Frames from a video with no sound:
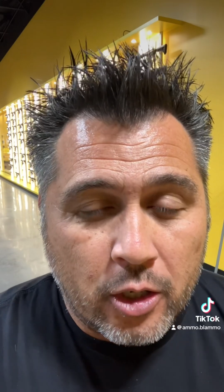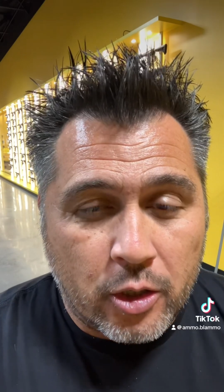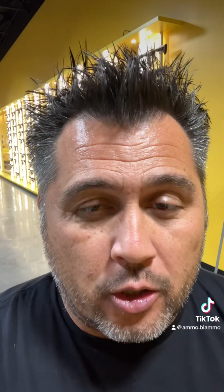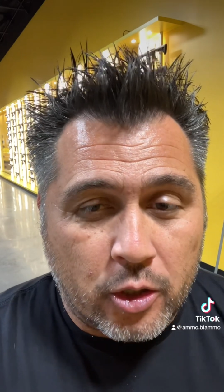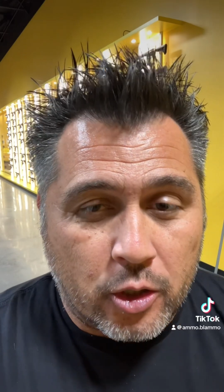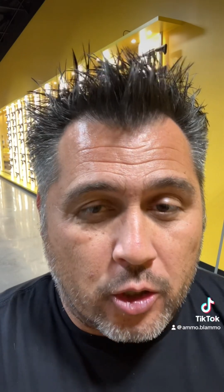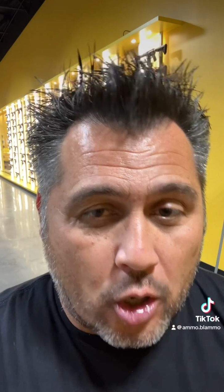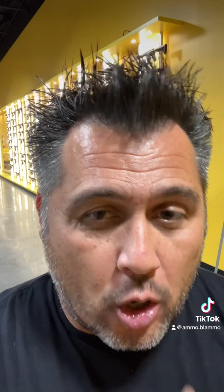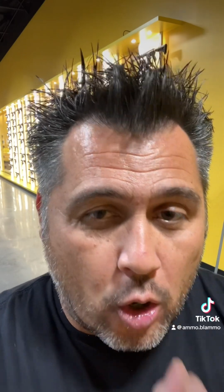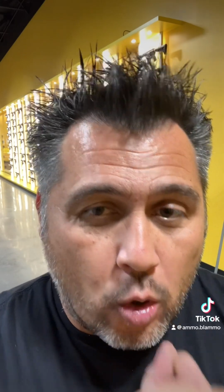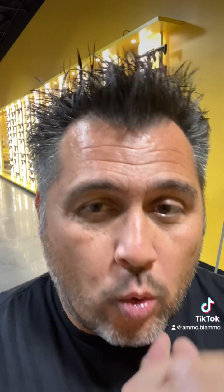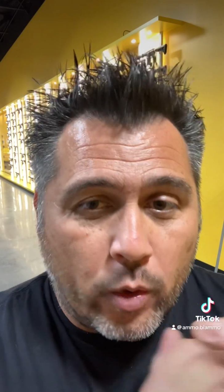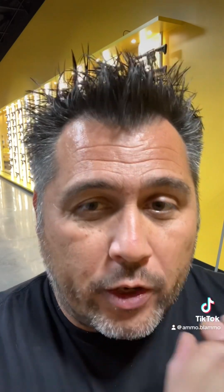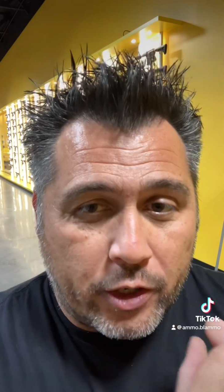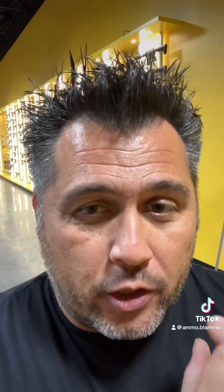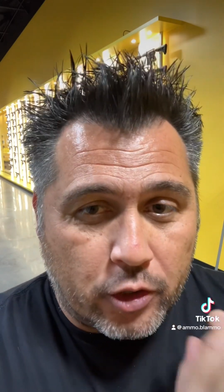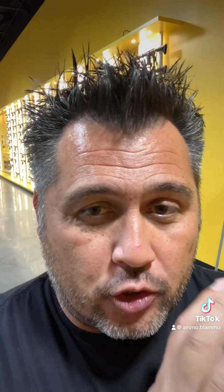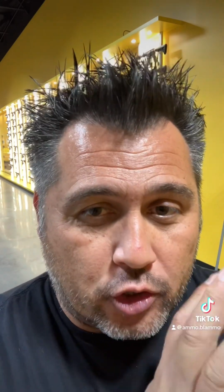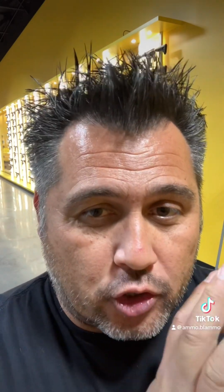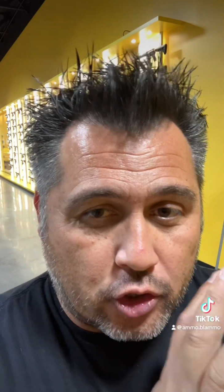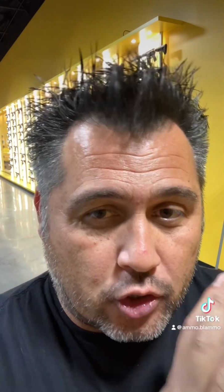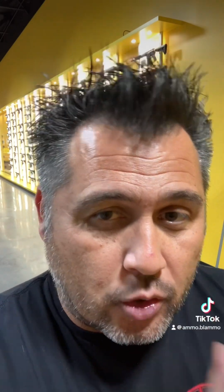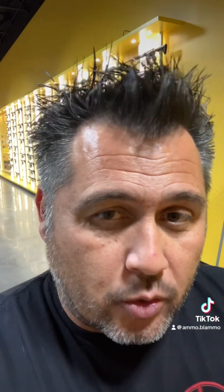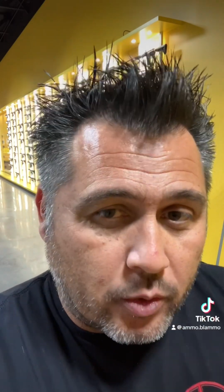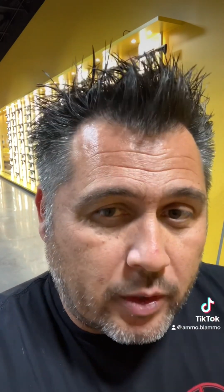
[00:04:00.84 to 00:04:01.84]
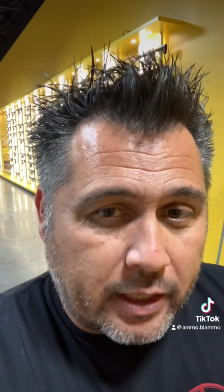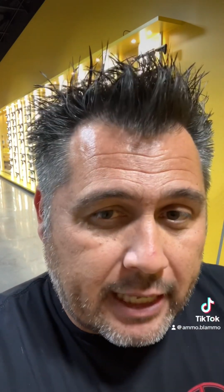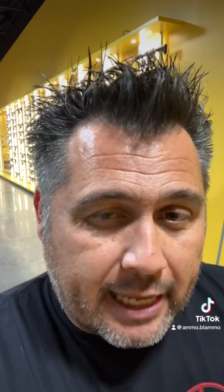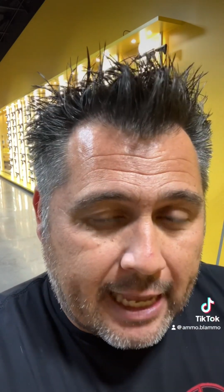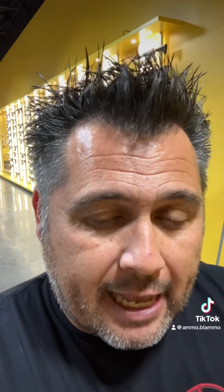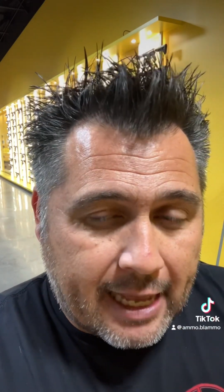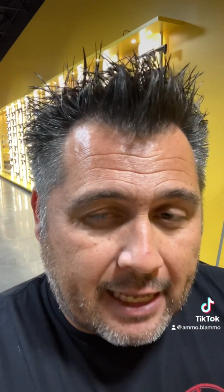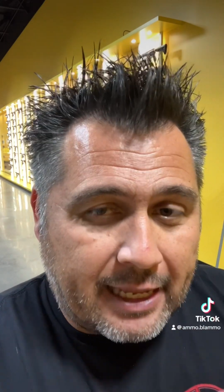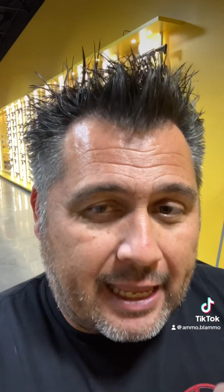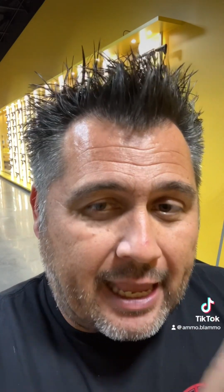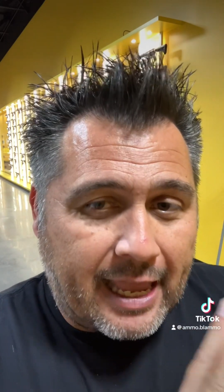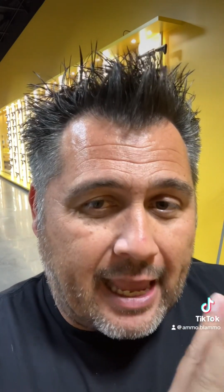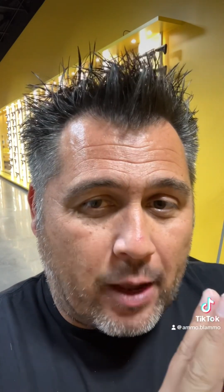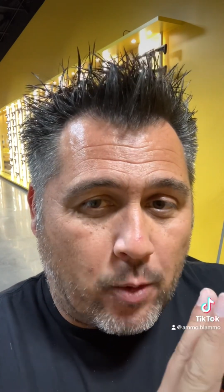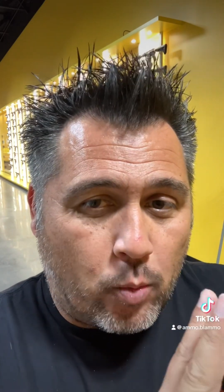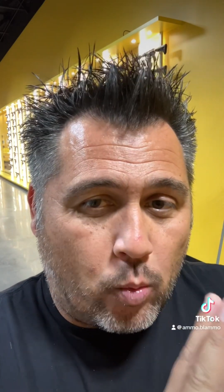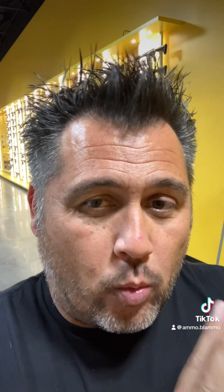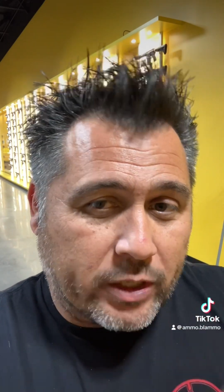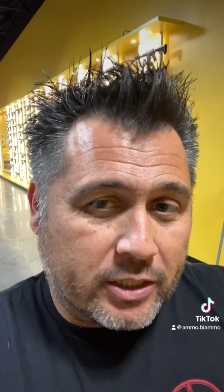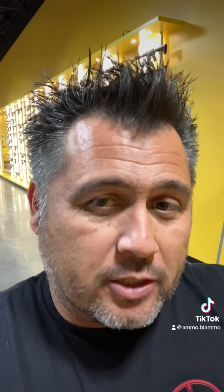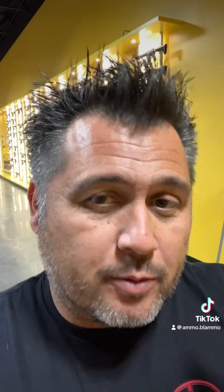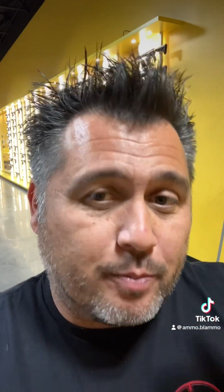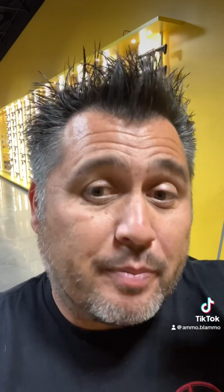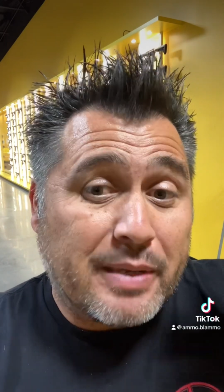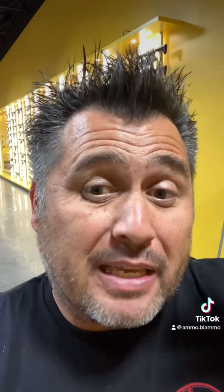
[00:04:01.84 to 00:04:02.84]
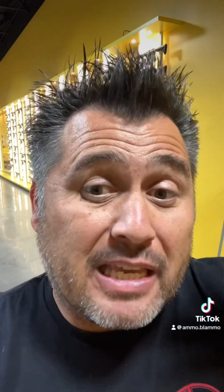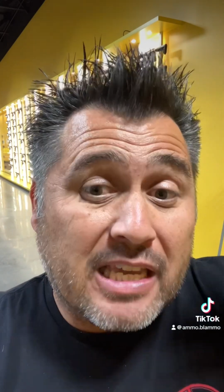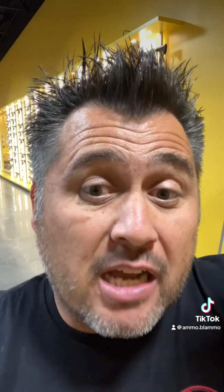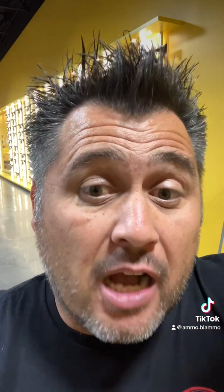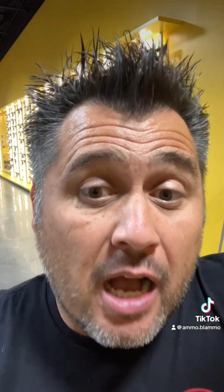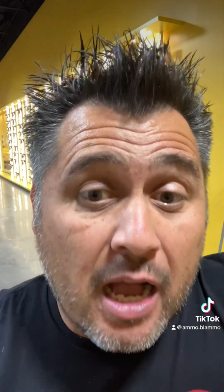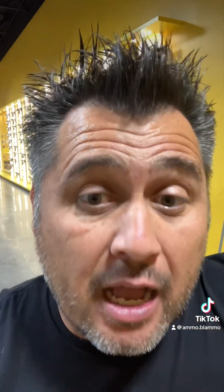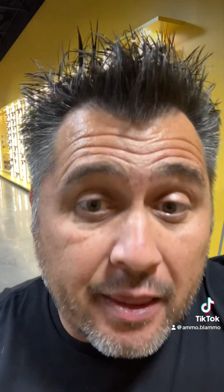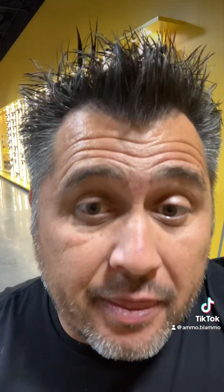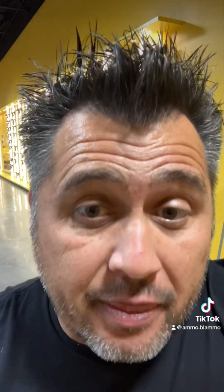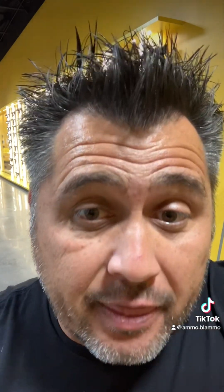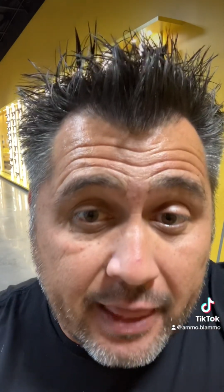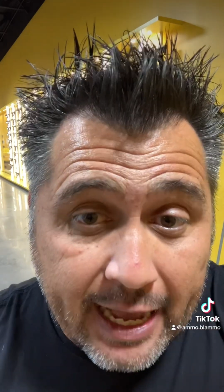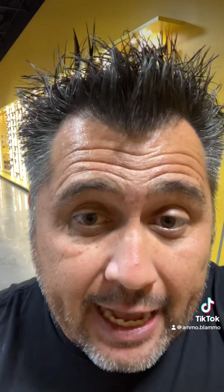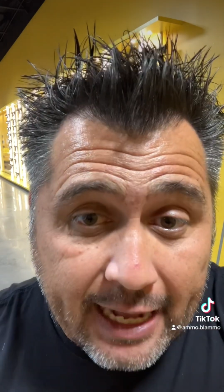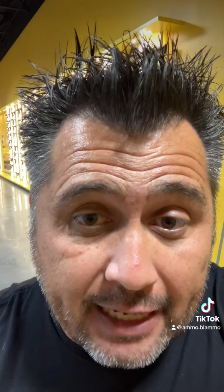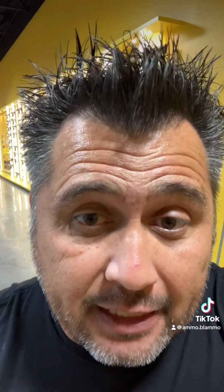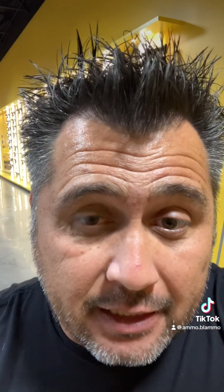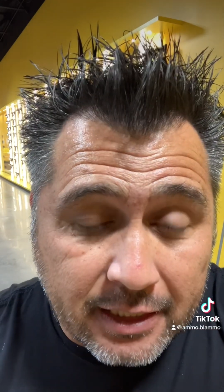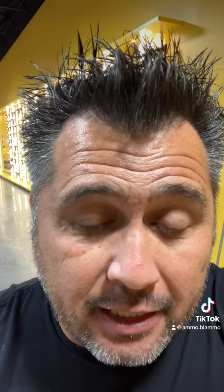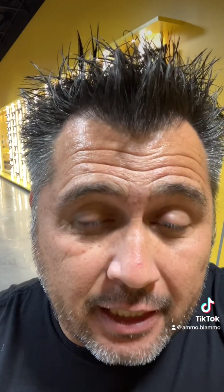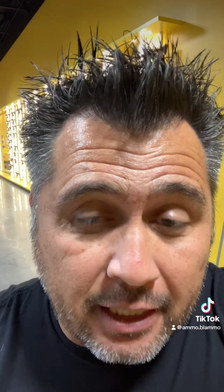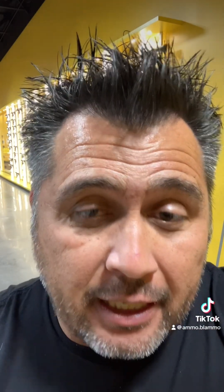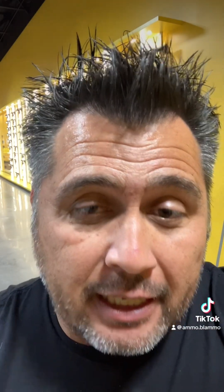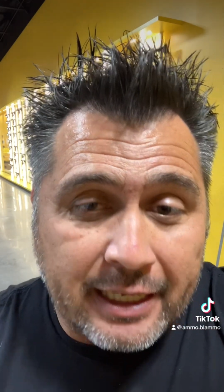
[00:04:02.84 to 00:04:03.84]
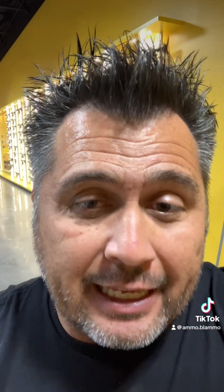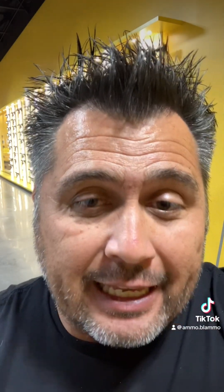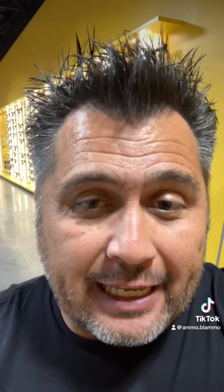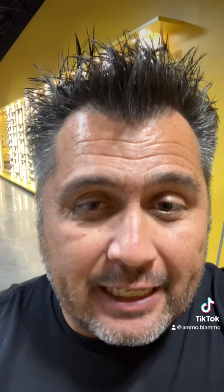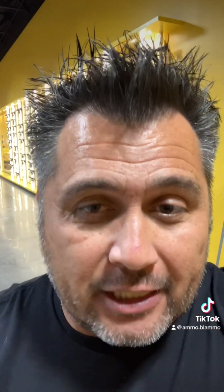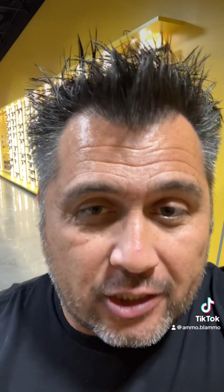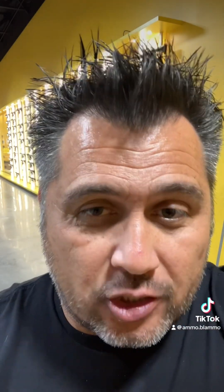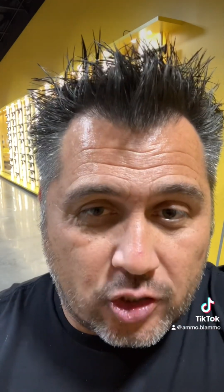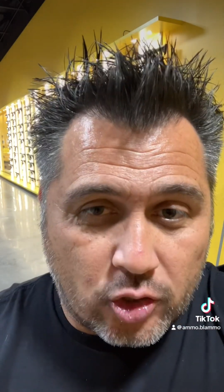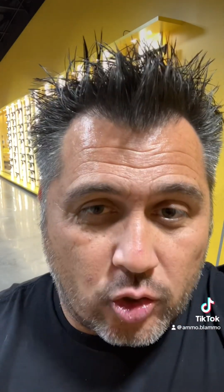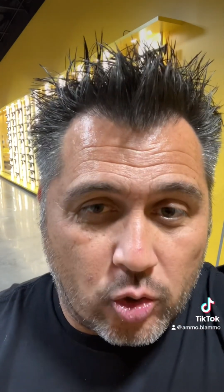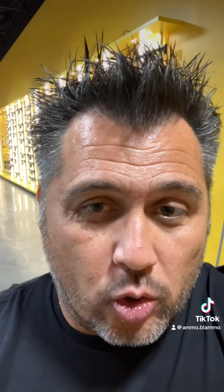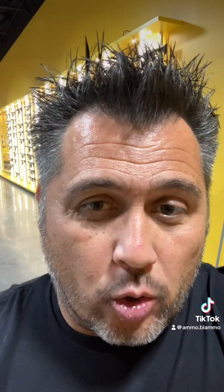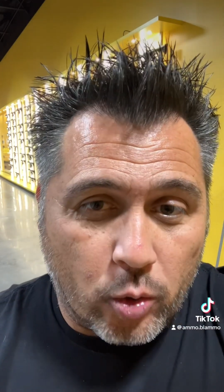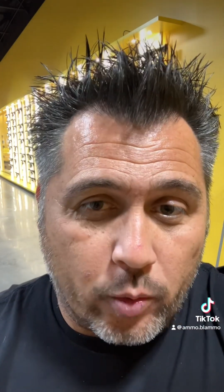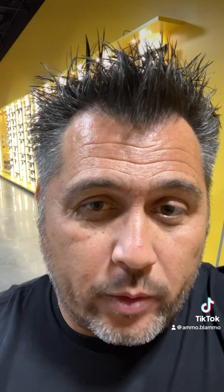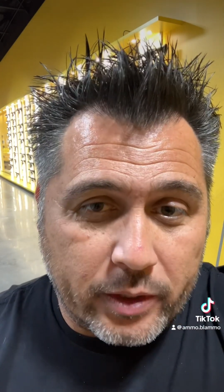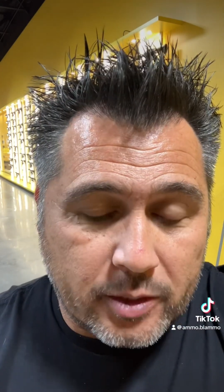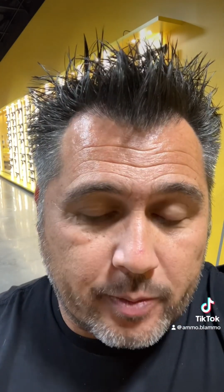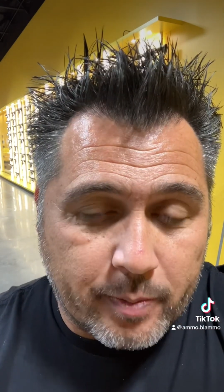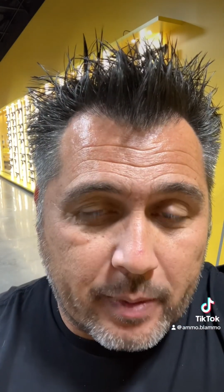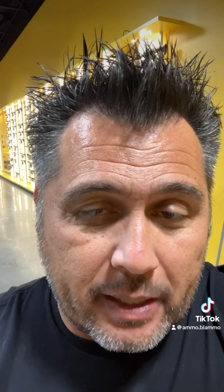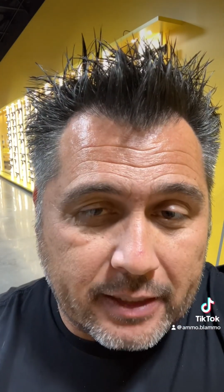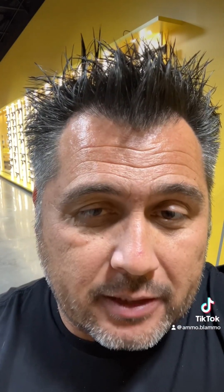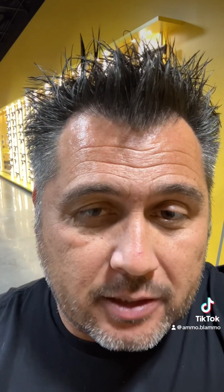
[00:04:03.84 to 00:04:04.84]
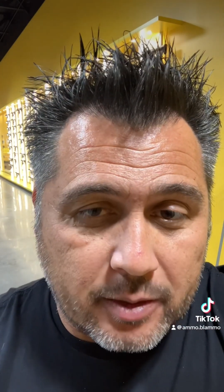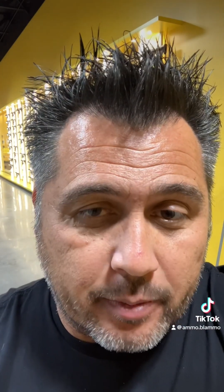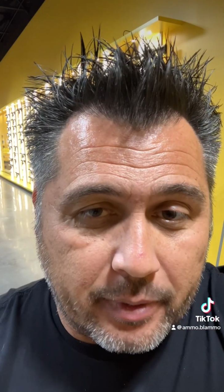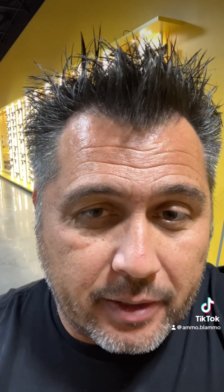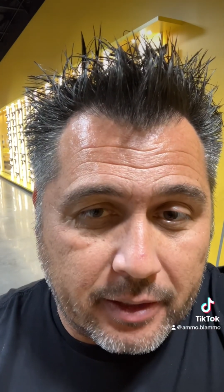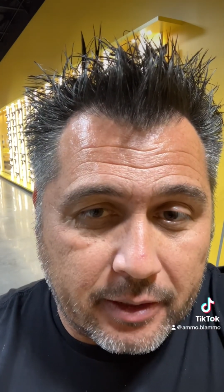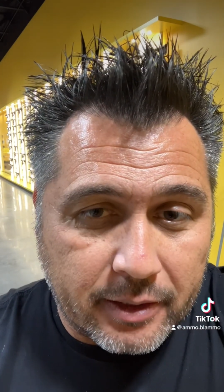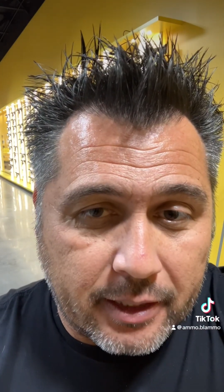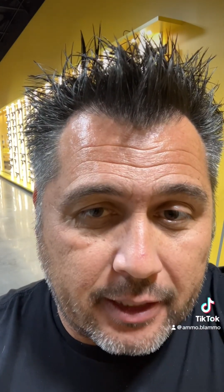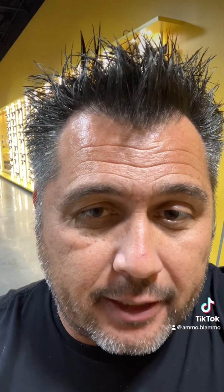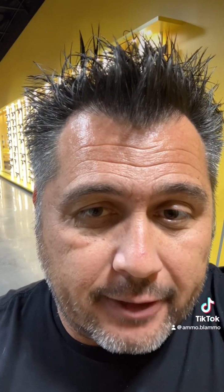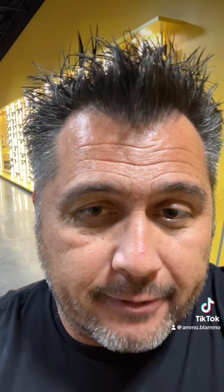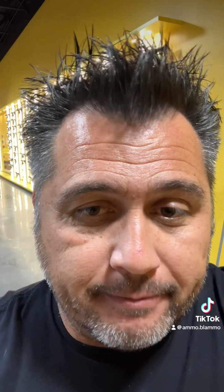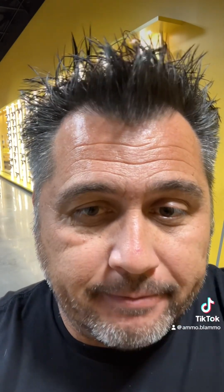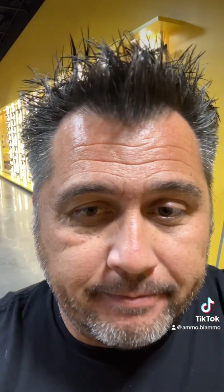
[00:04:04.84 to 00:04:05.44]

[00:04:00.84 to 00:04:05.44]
know what you're shooting at, and what's beyond that, it's your responsibility.